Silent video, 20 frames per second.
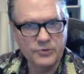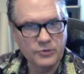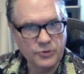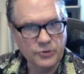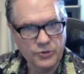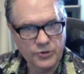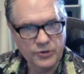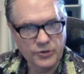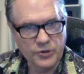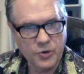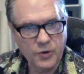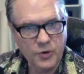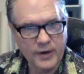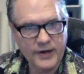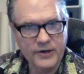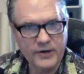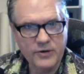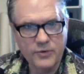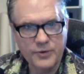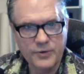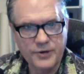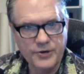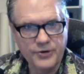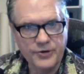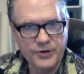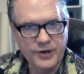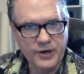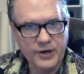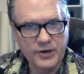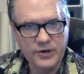learn quicker when you're
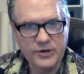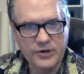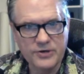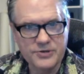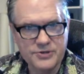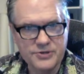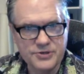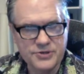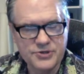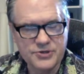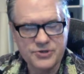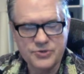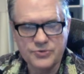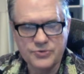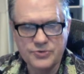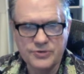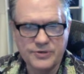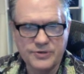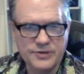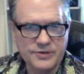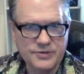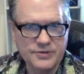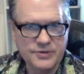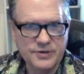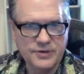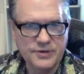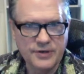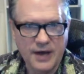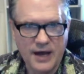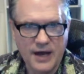younger as a student
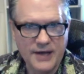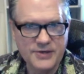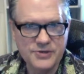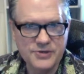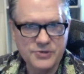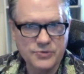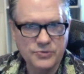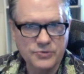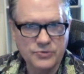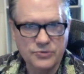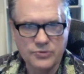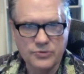in high school,